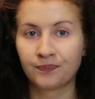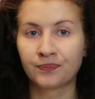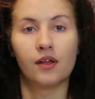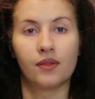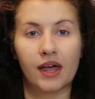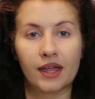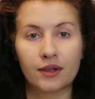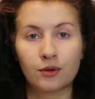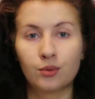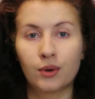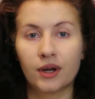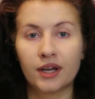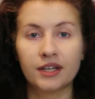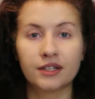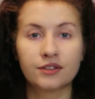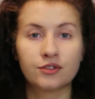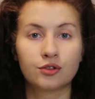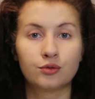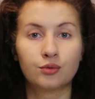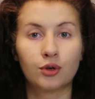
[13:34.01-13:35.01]
Another
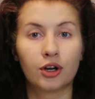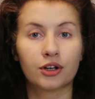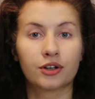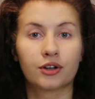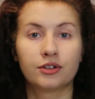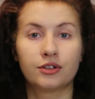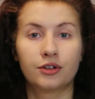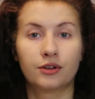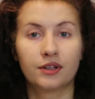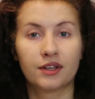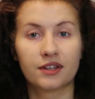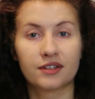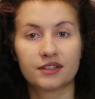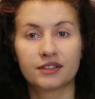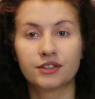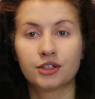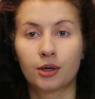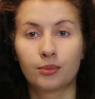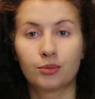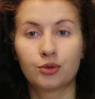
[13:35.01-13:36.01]
way to work on your
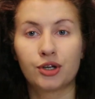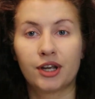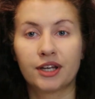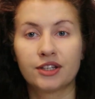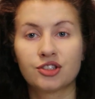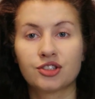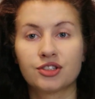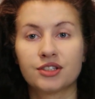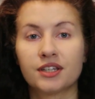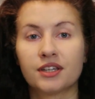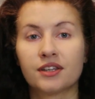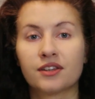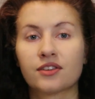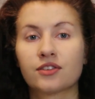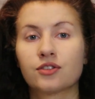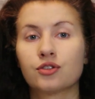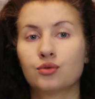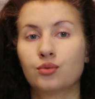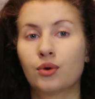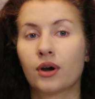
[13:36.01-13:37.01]
listening comprehension
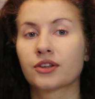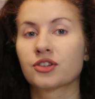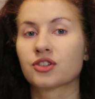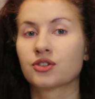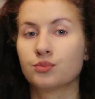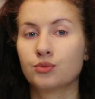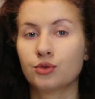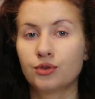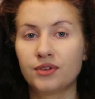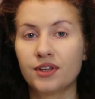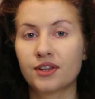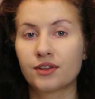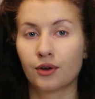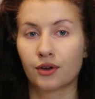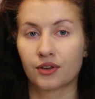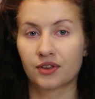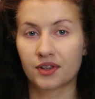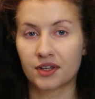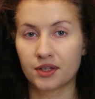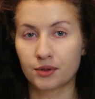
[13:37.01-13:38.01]
is to watch movies
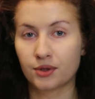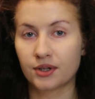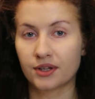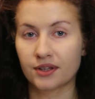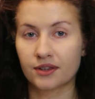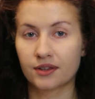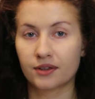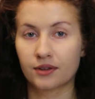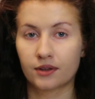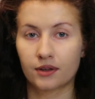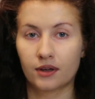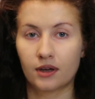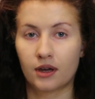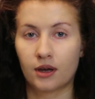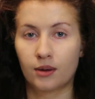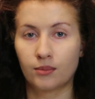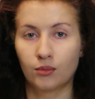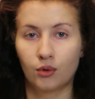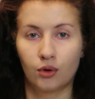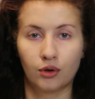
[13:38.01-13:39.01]
or series
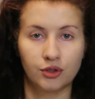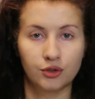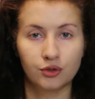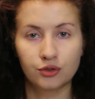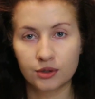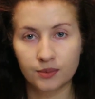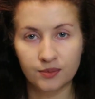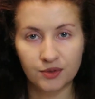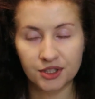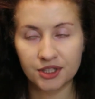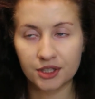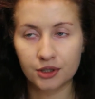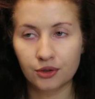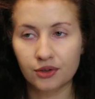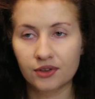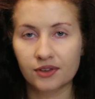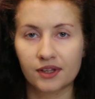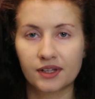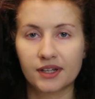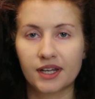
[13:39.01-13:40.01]
or YouTube
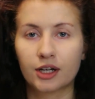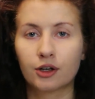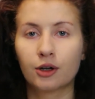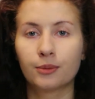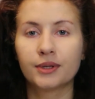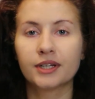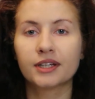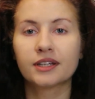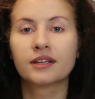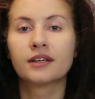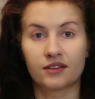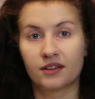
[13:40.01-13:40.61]
videos in Arabic.